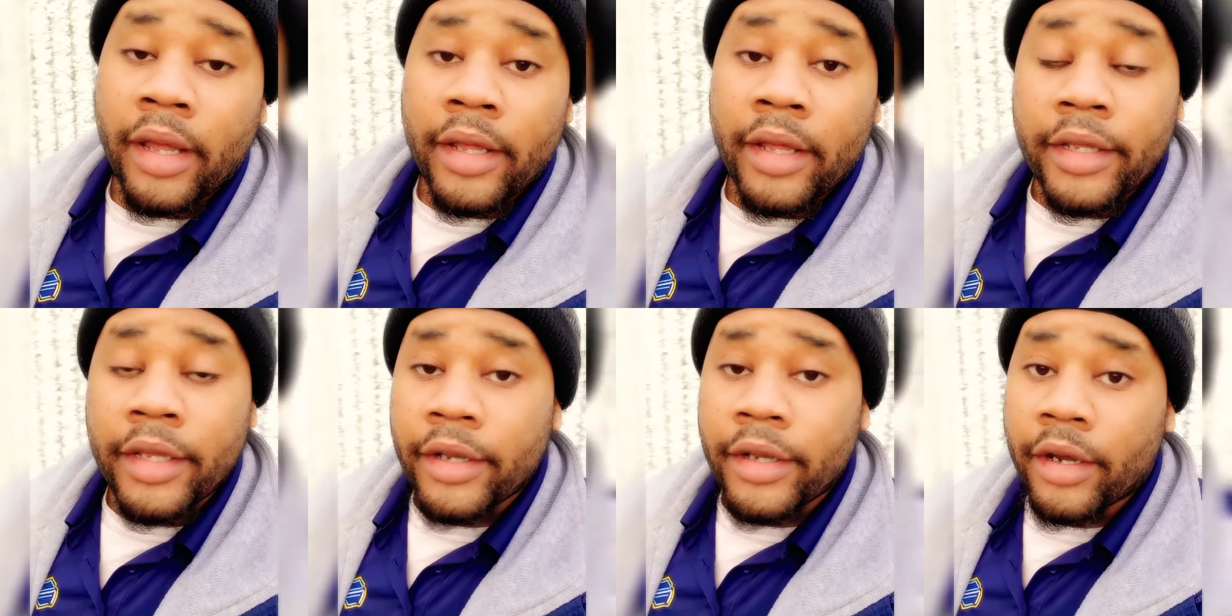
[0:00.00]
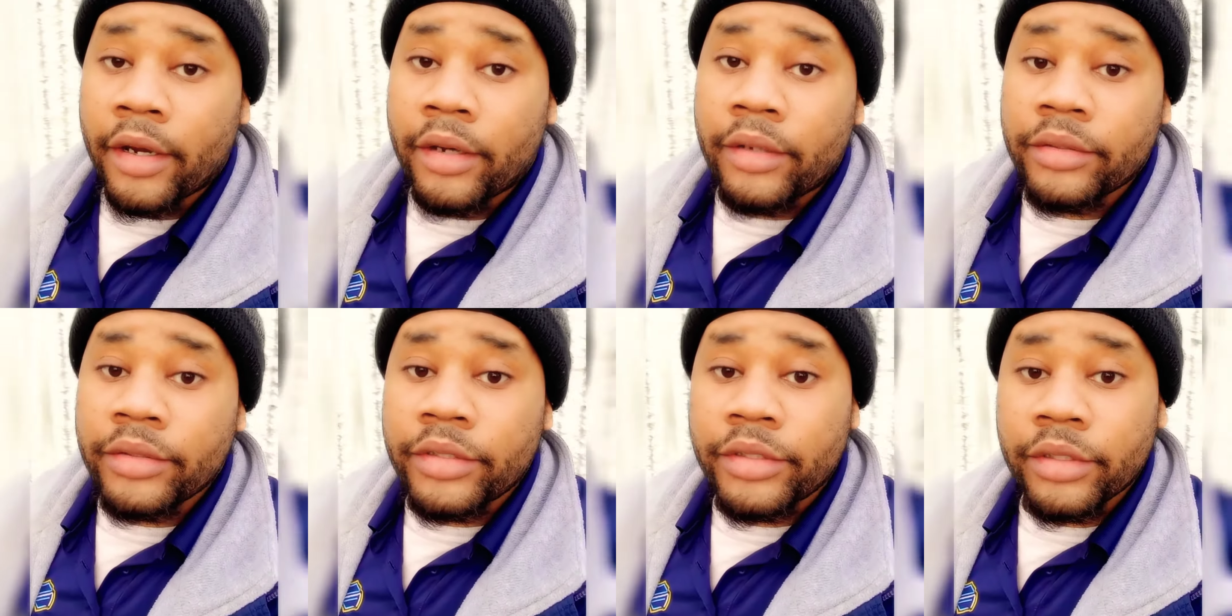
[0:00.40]
you know,
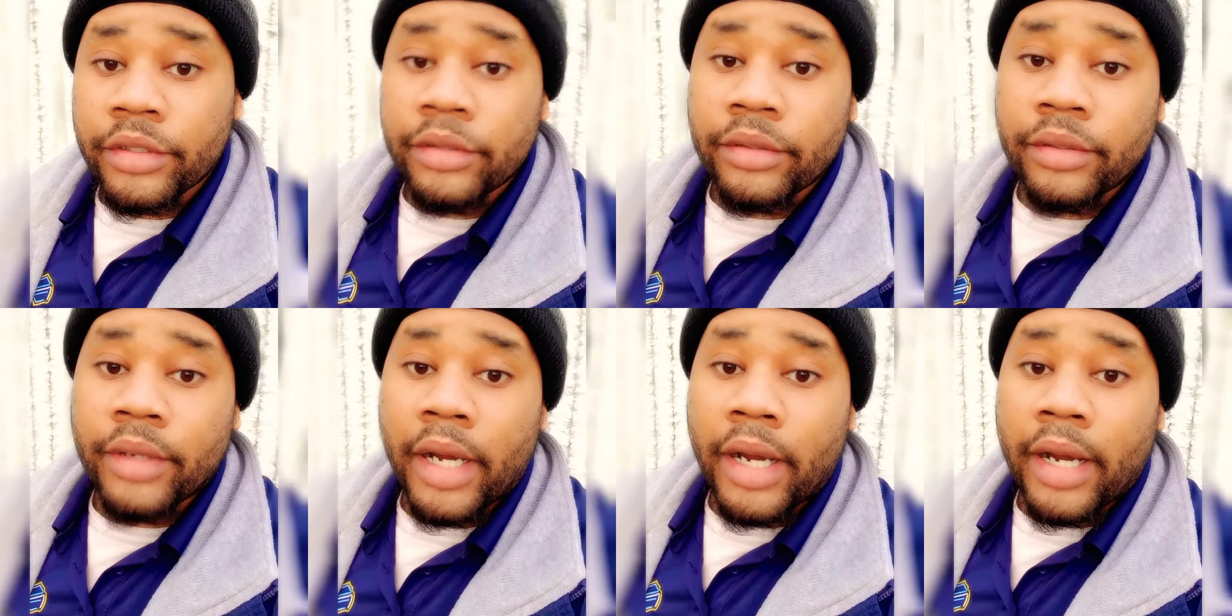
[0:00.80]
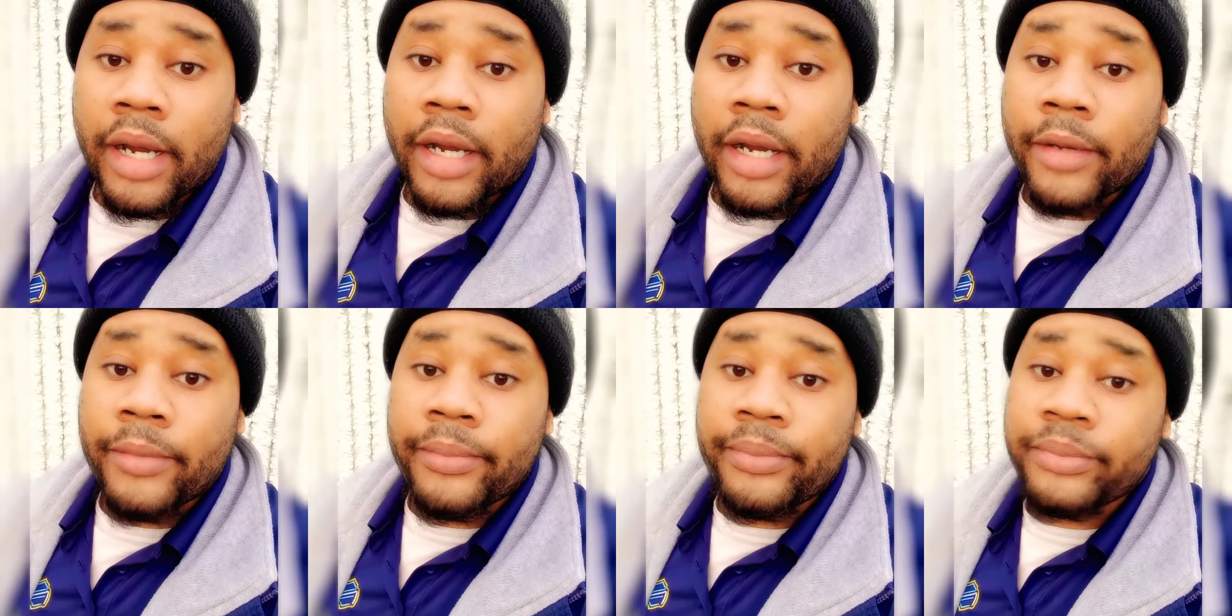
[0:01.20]
shoot.
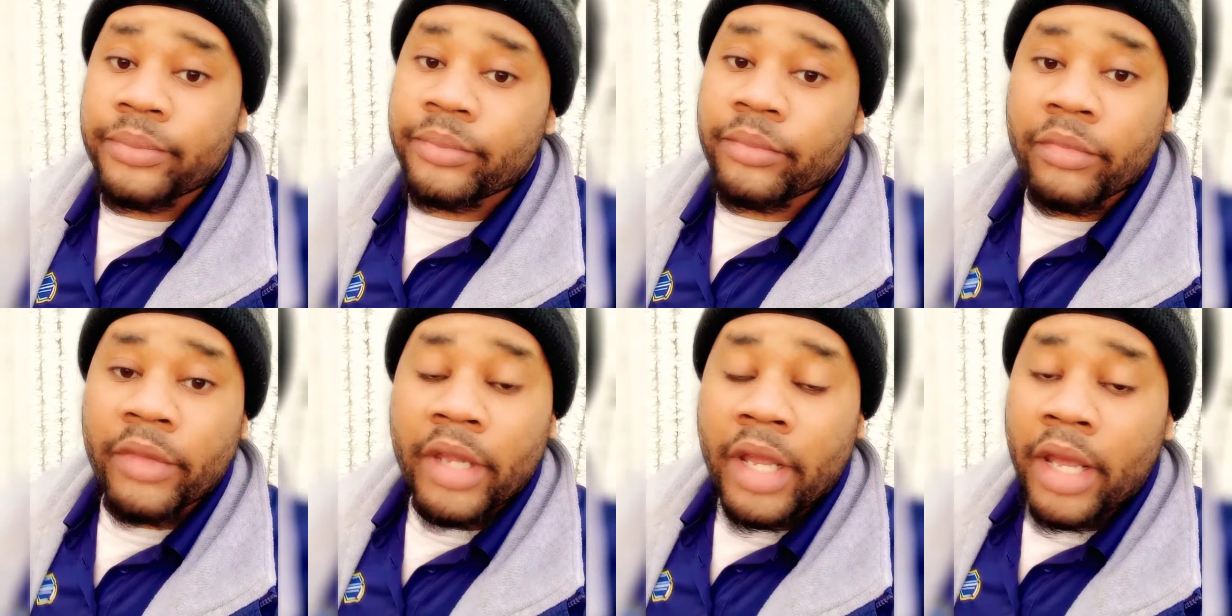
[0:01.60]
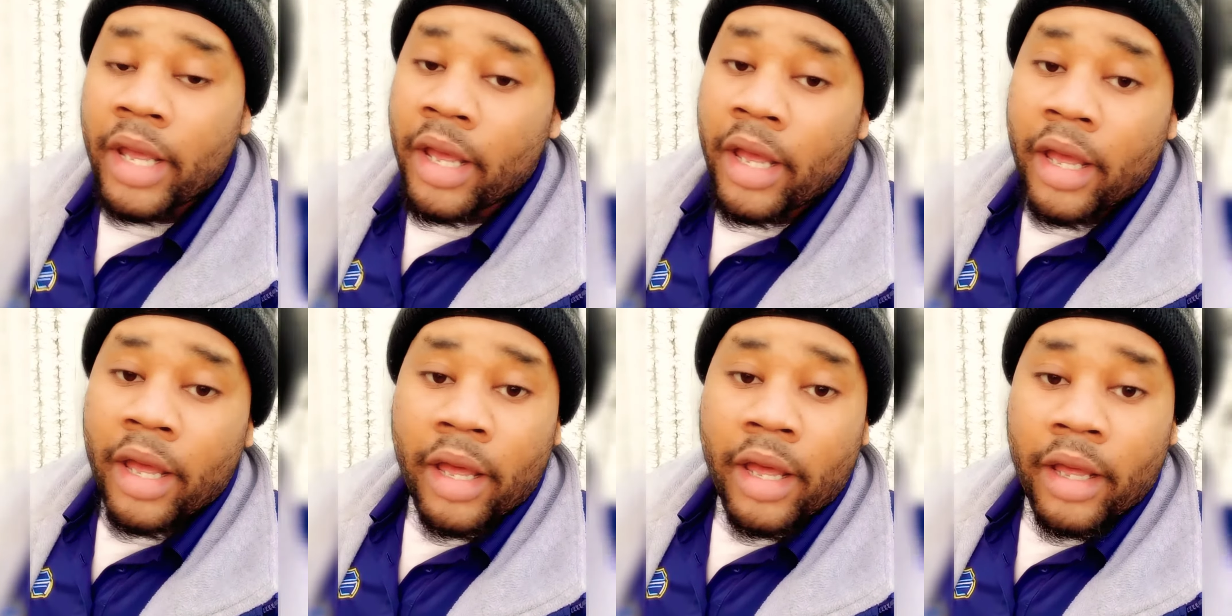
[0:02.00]
Uh,
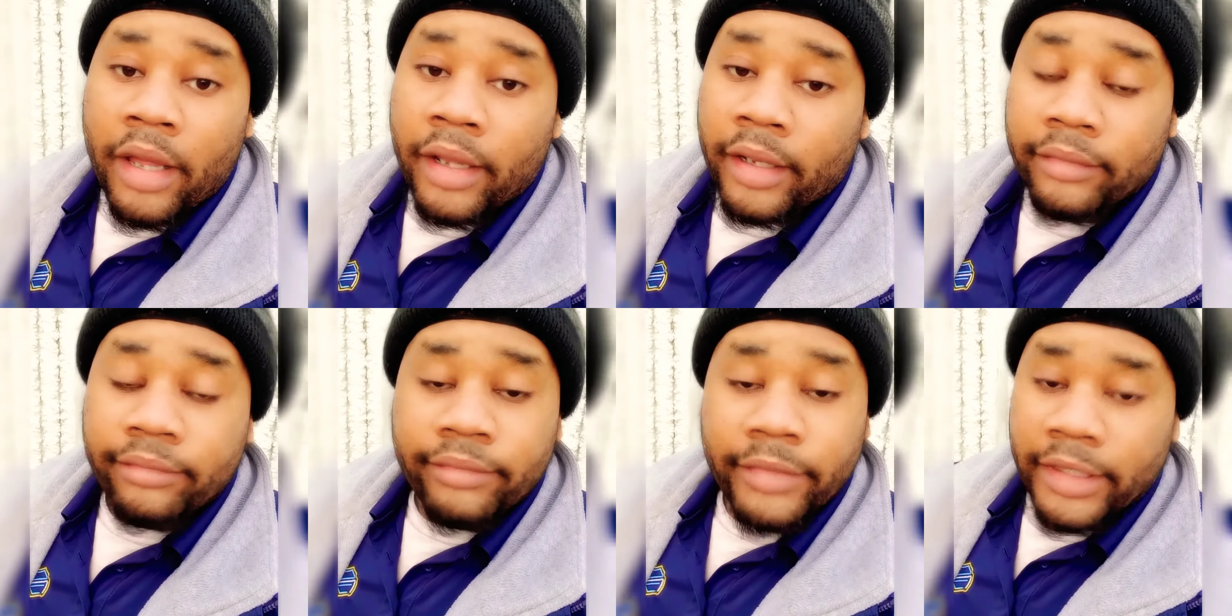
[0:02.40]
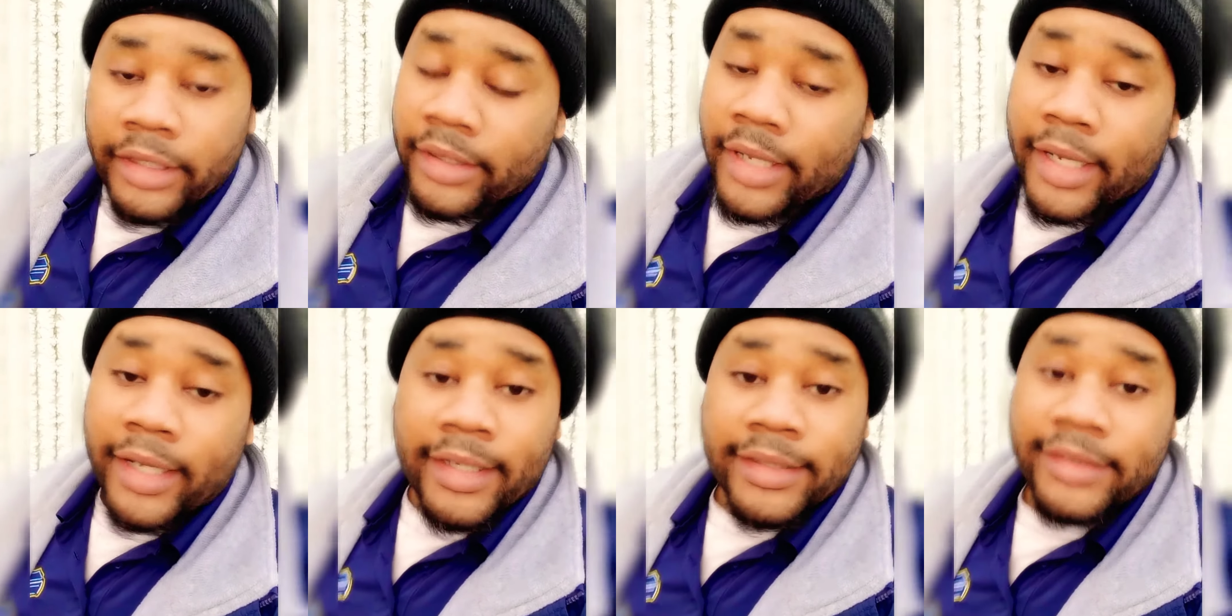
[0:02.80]

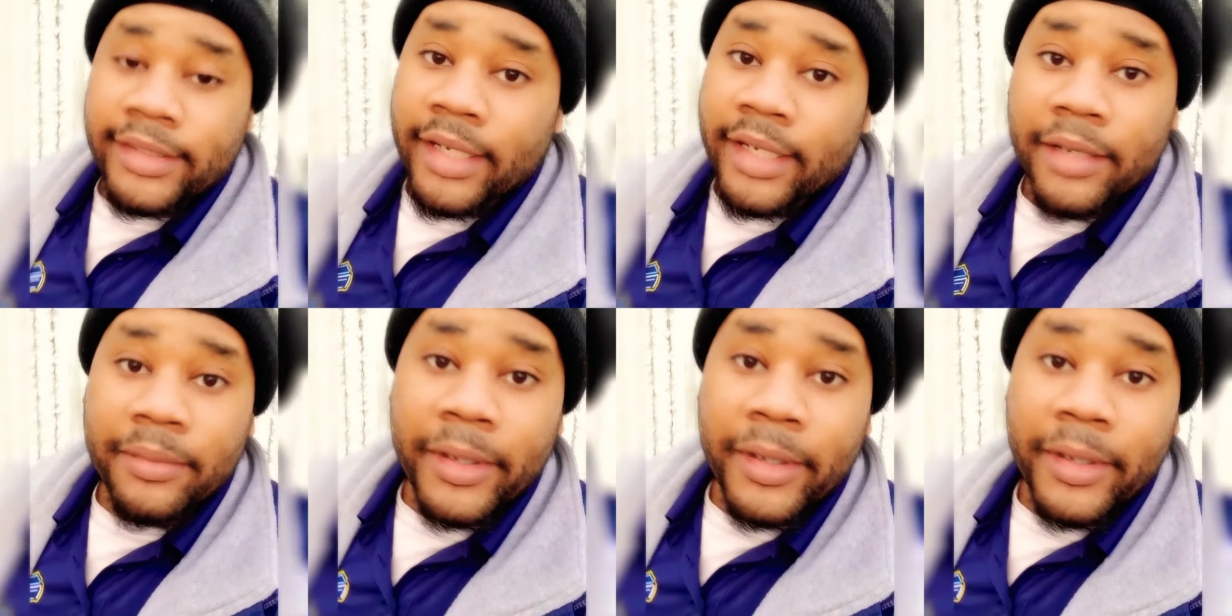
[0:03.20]
like I said,